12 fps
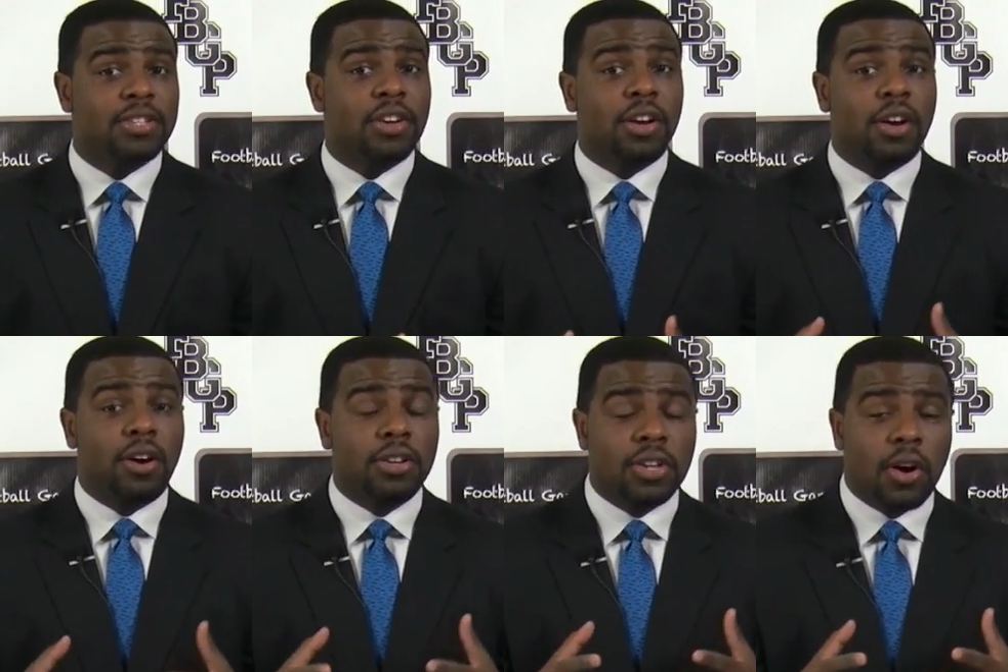is going
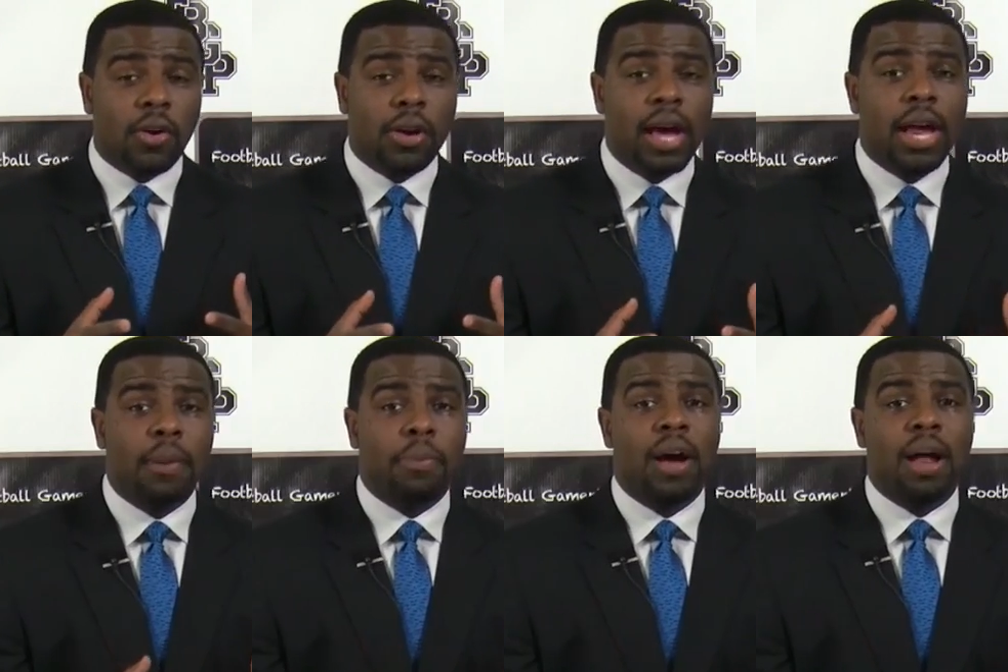to cause all
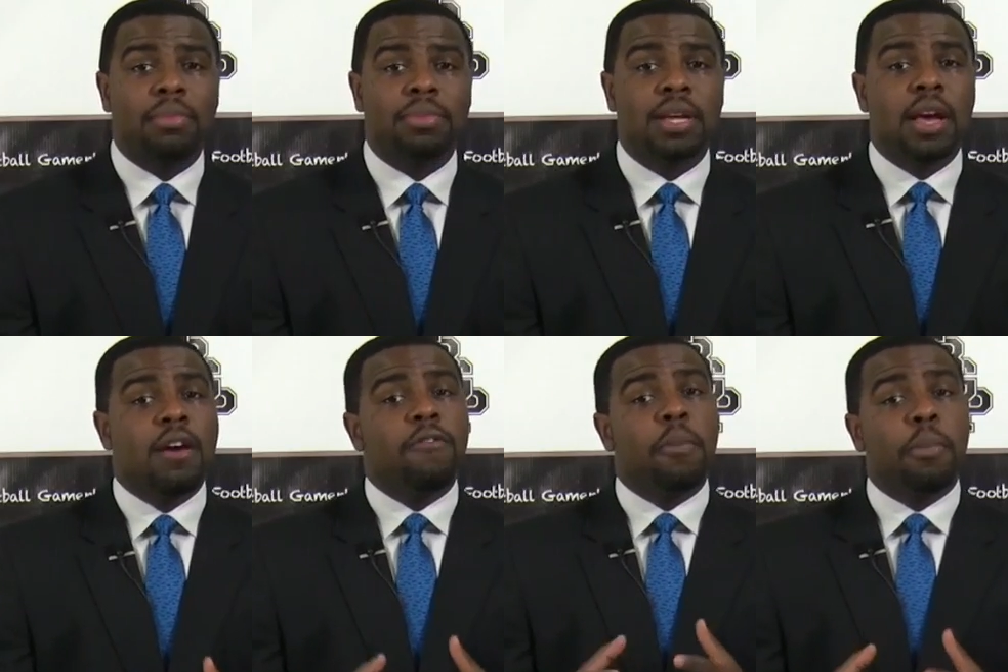kind of problems
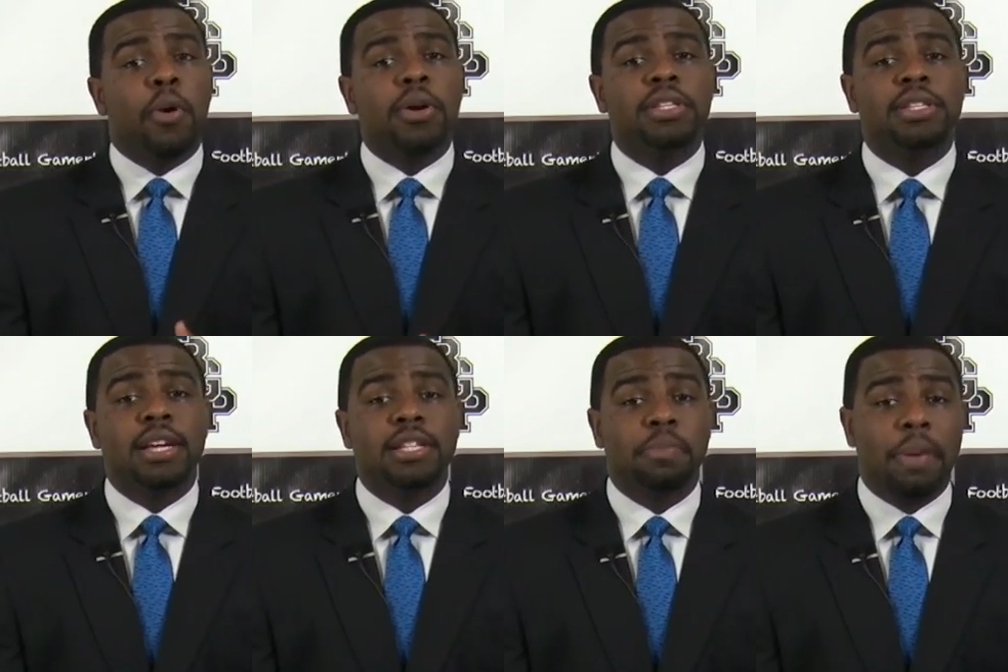for Boise
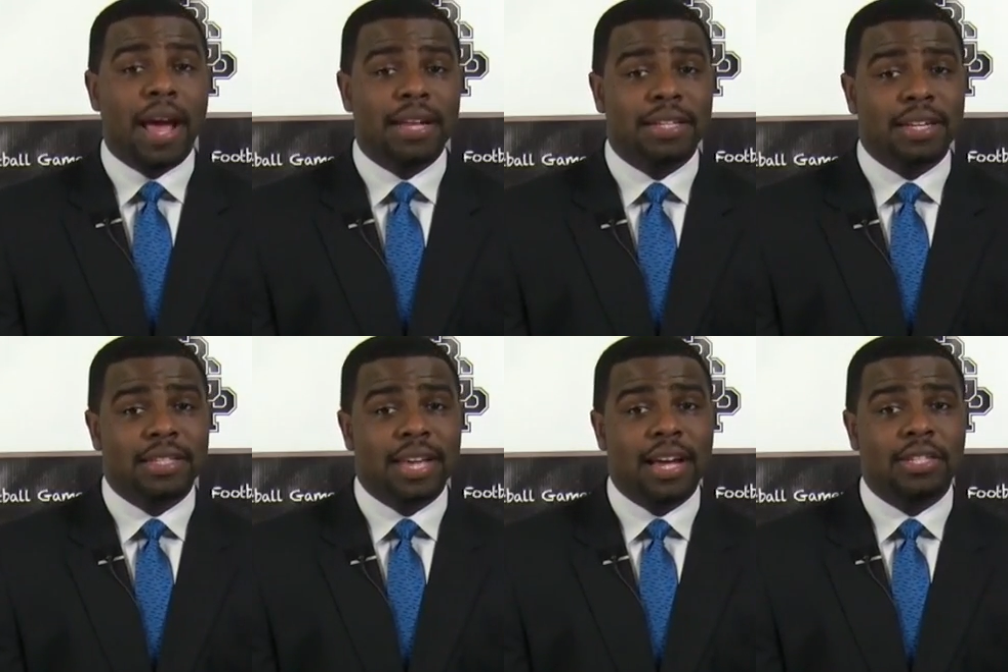State's
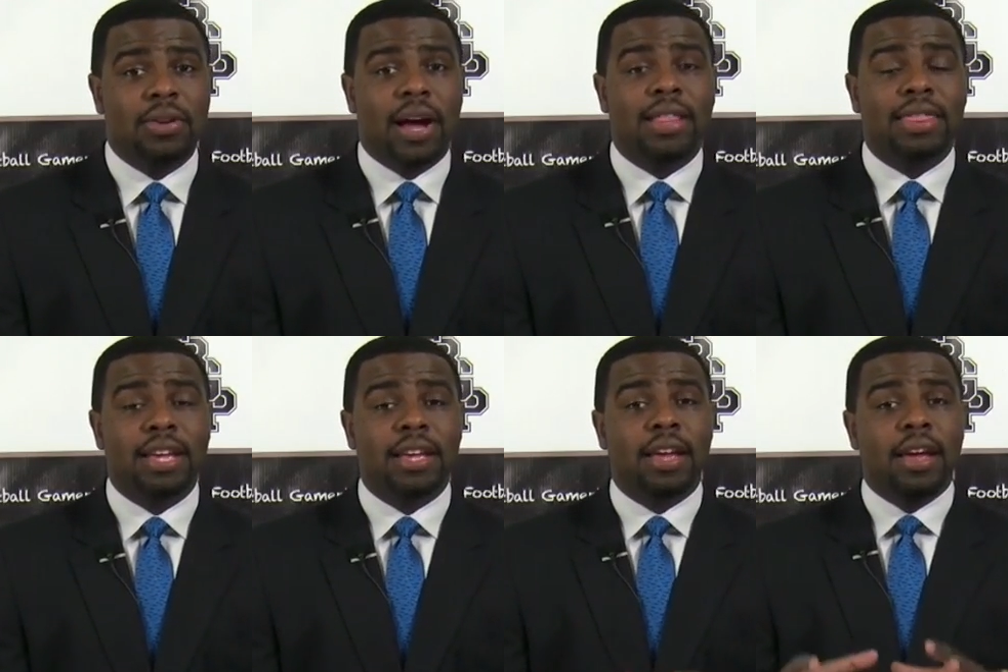passing attack. So I
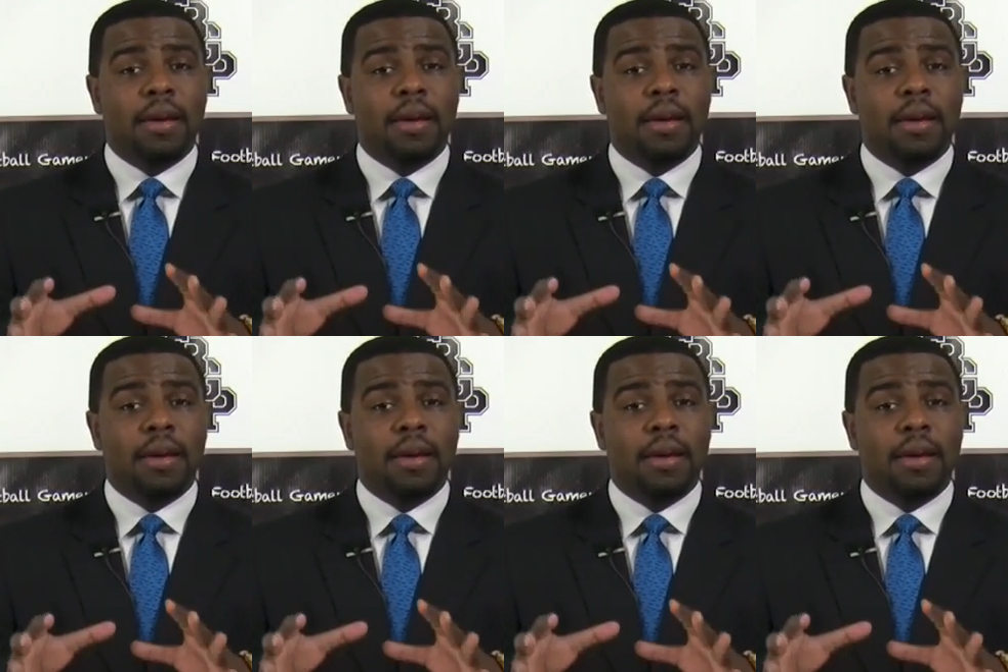think